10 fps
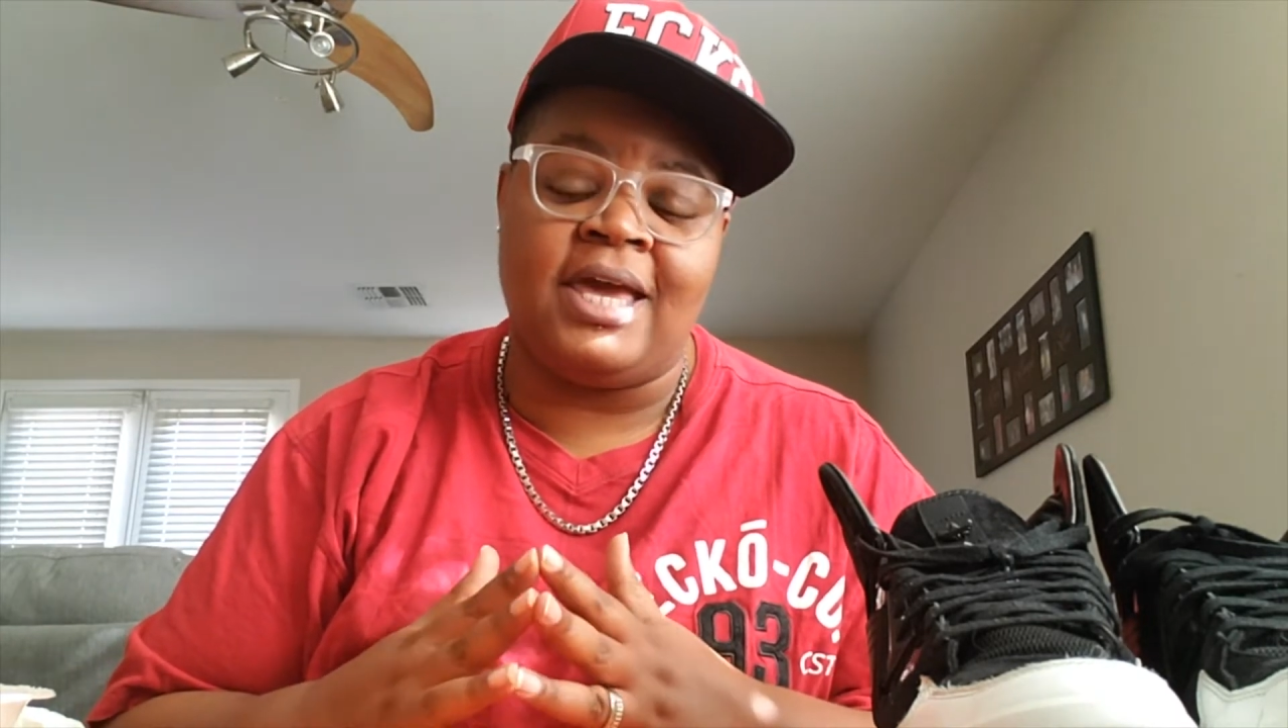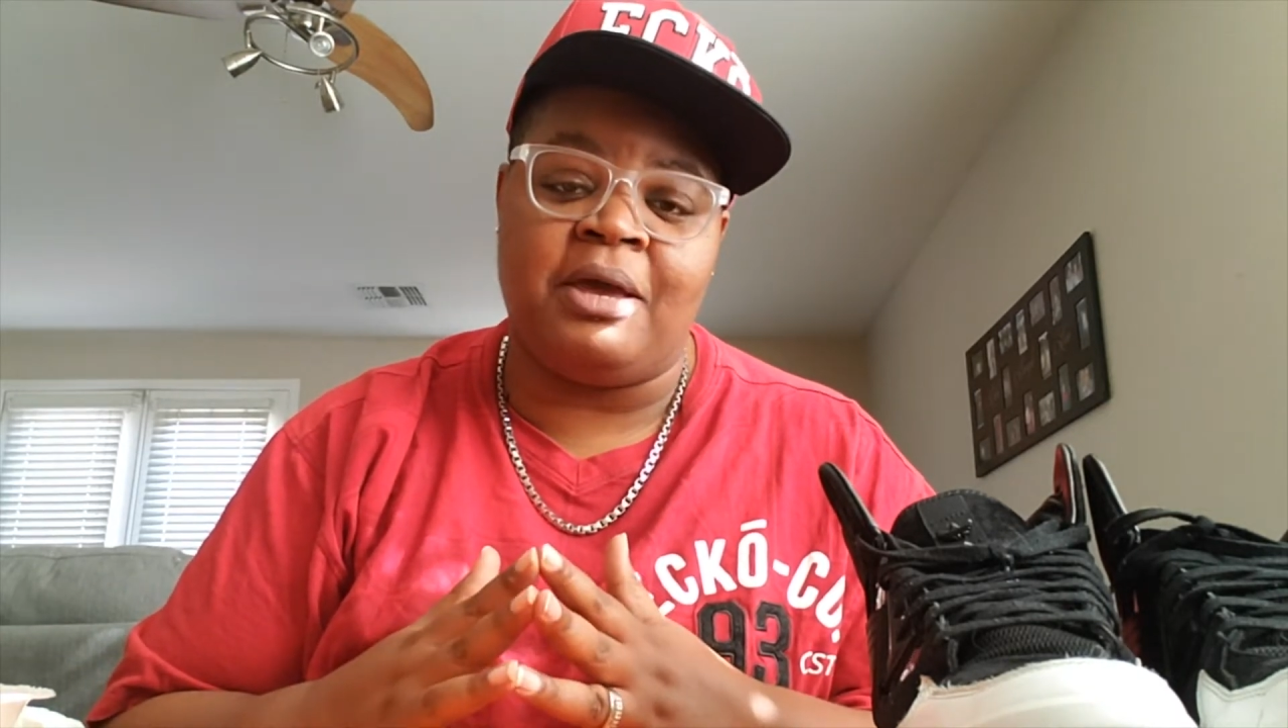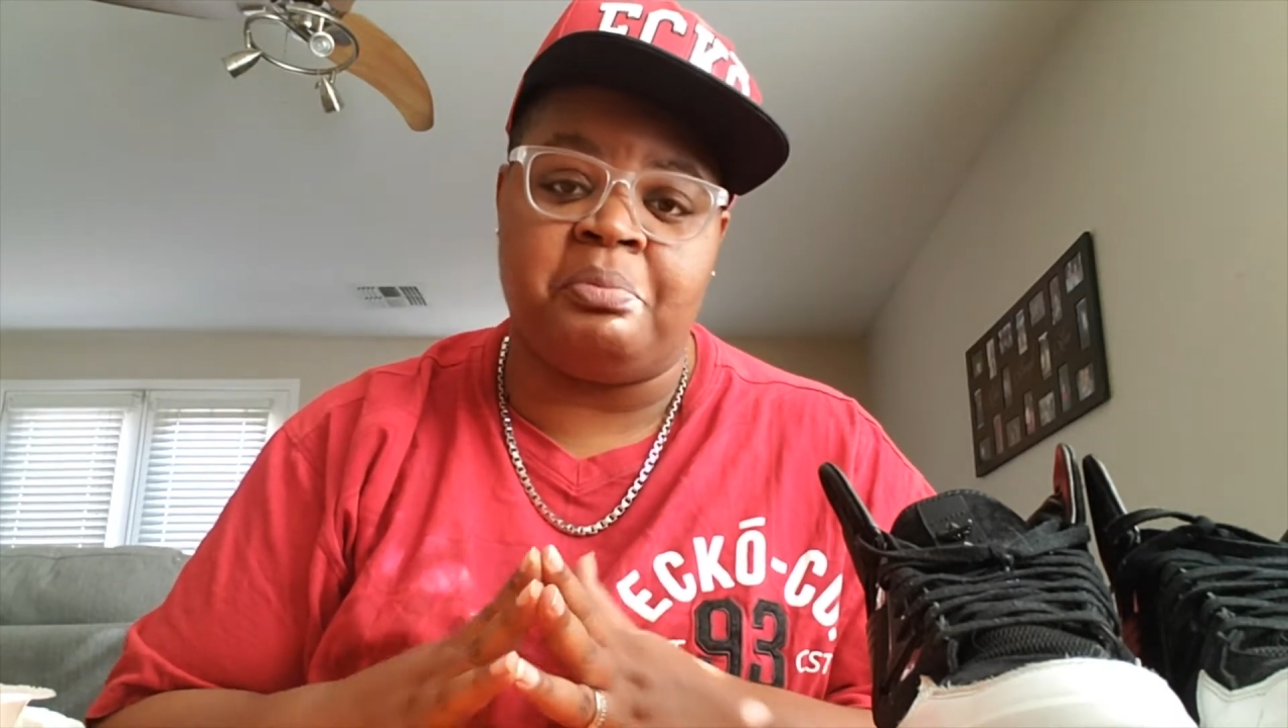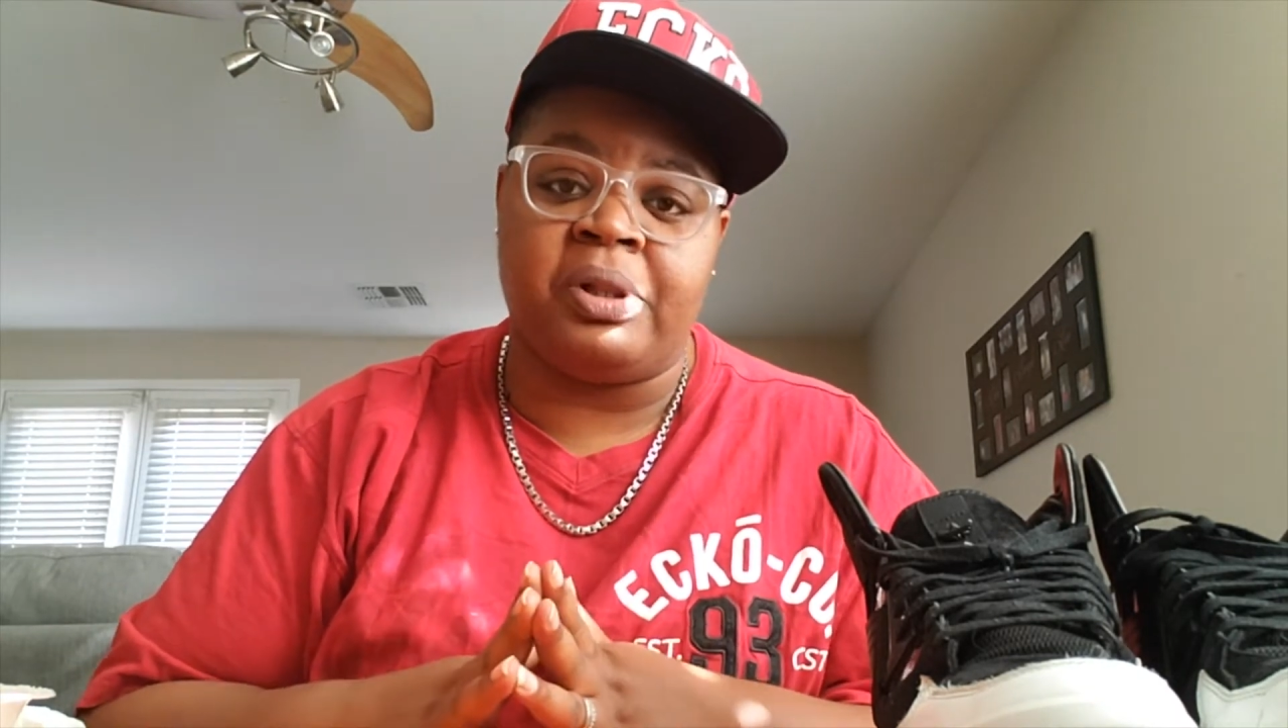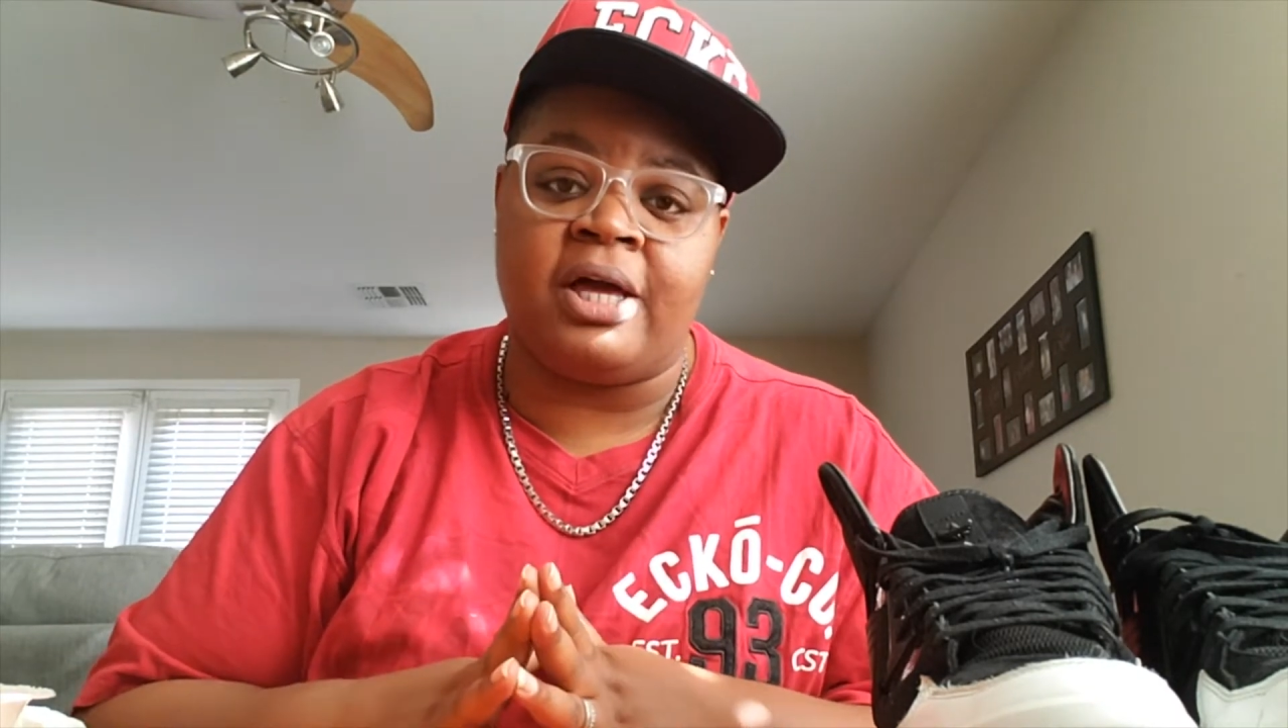
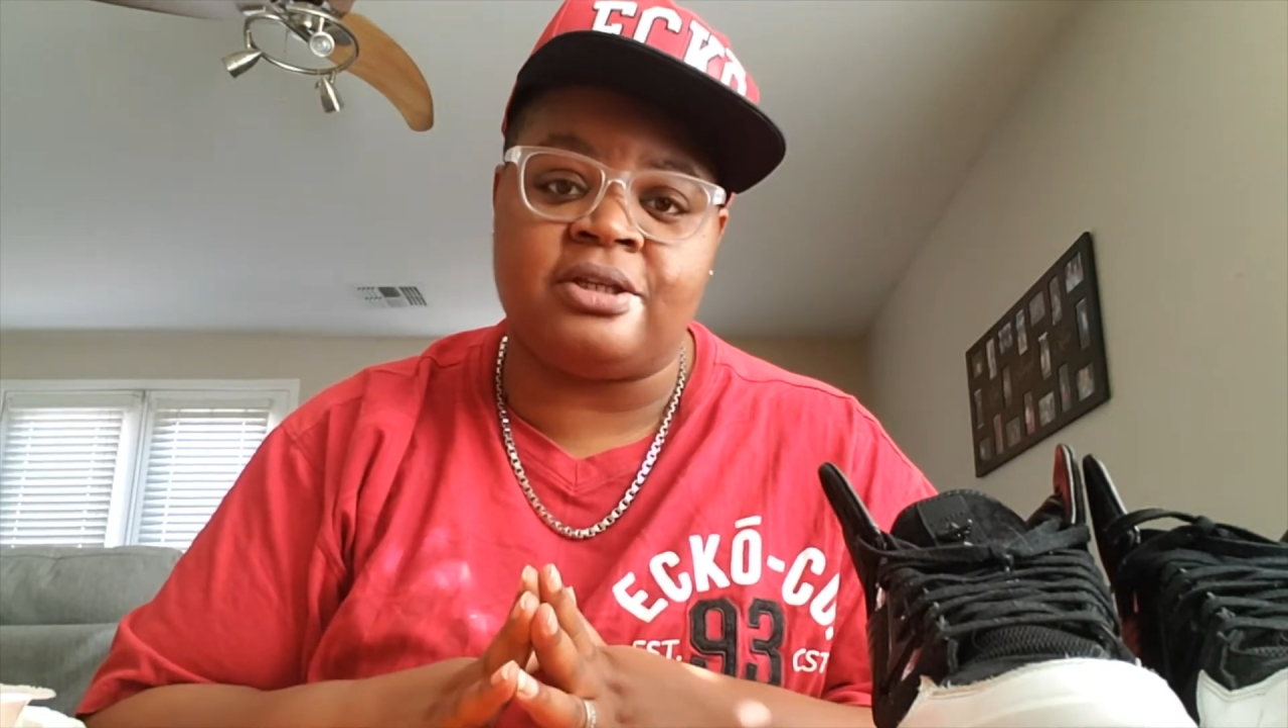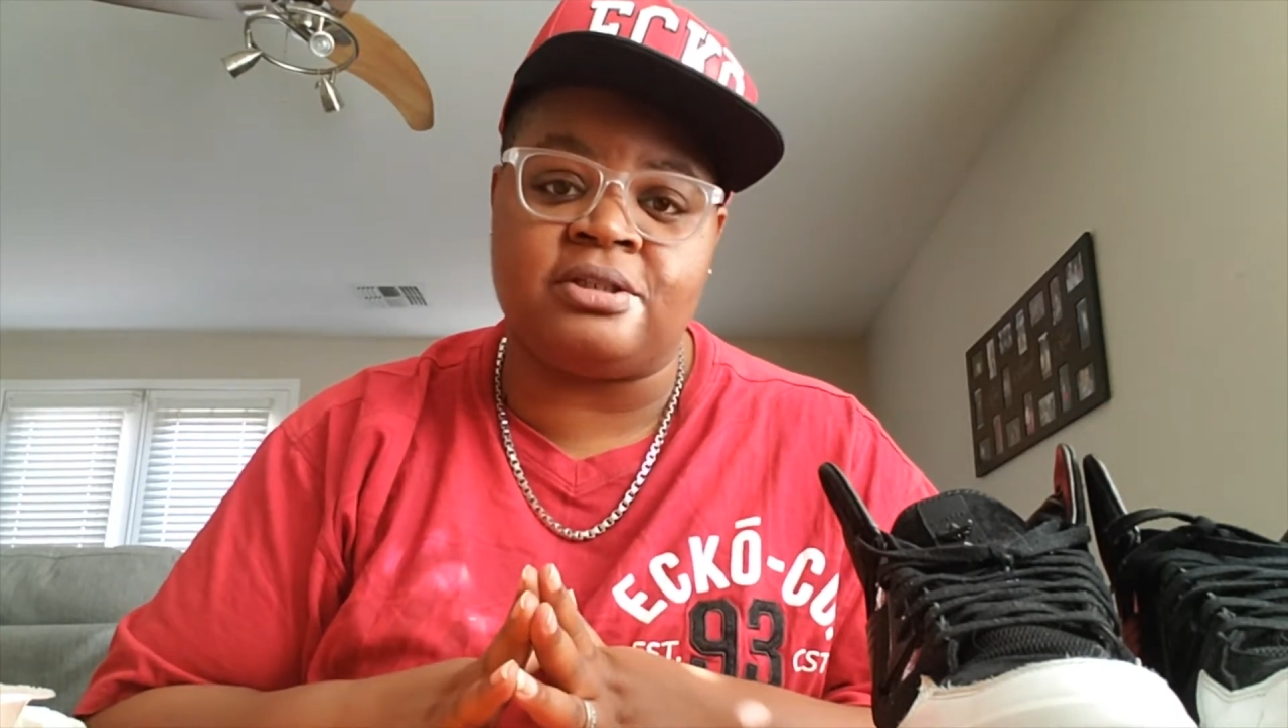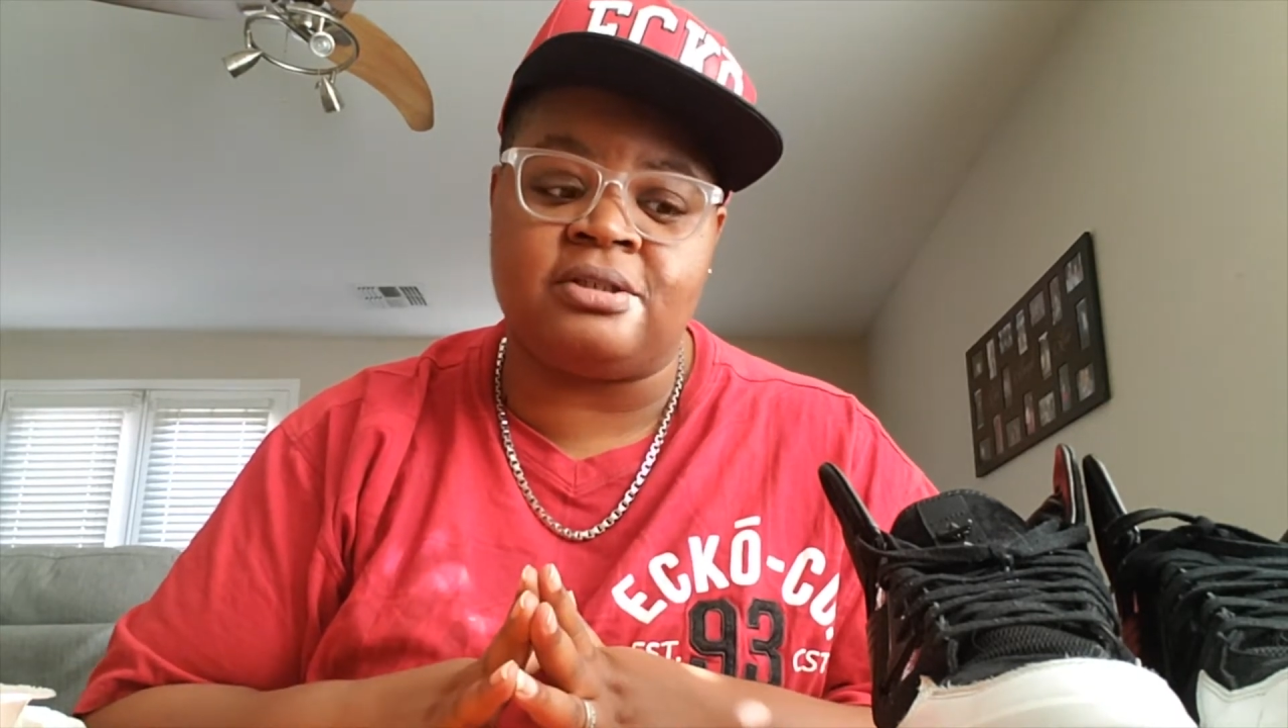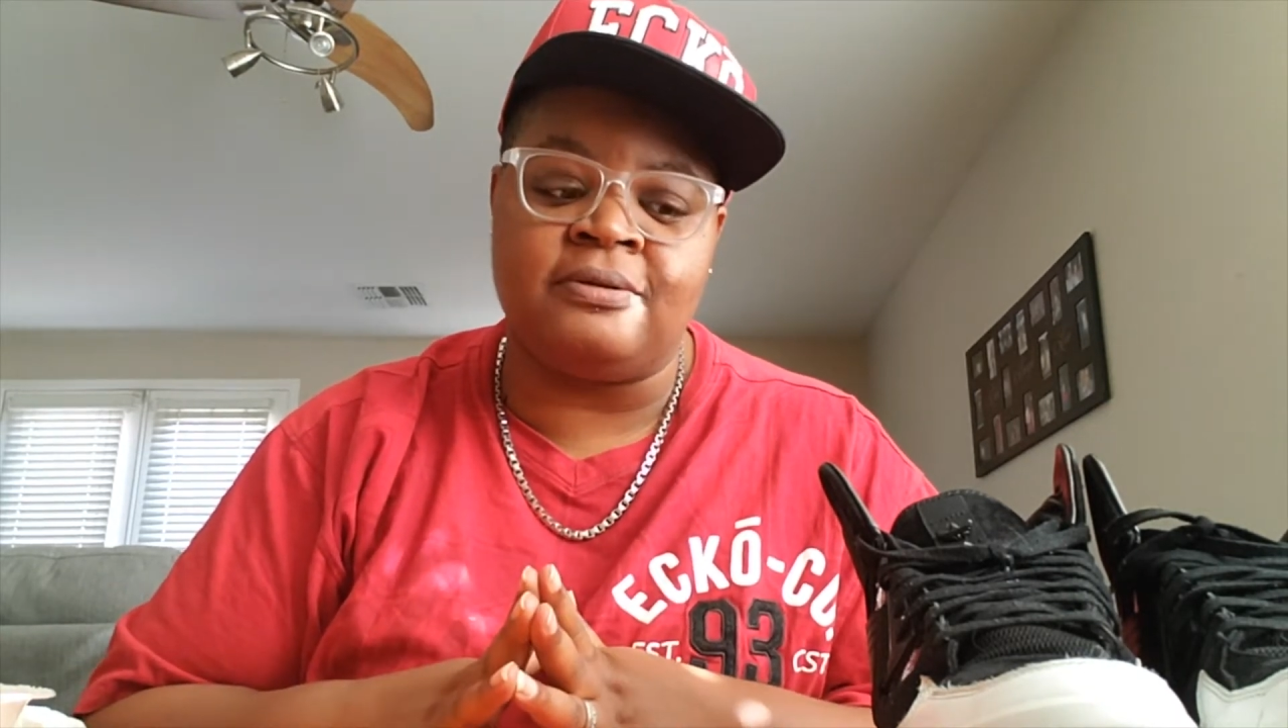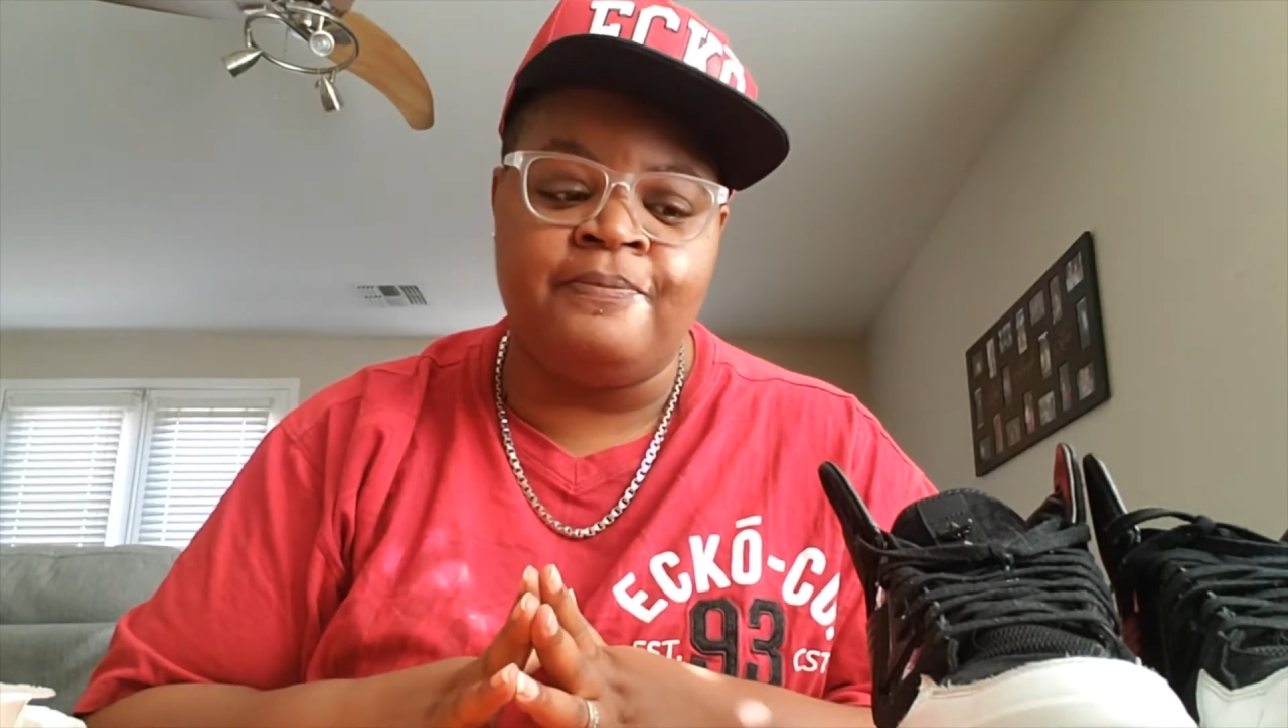and
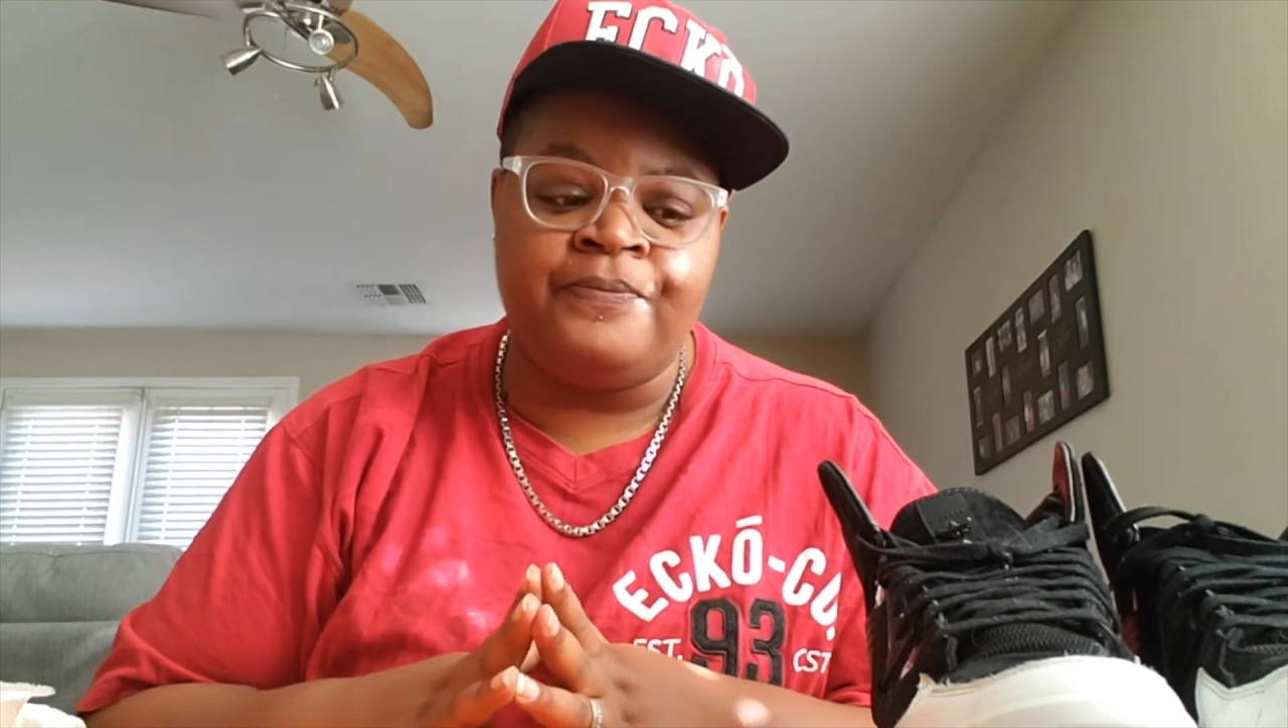blessed.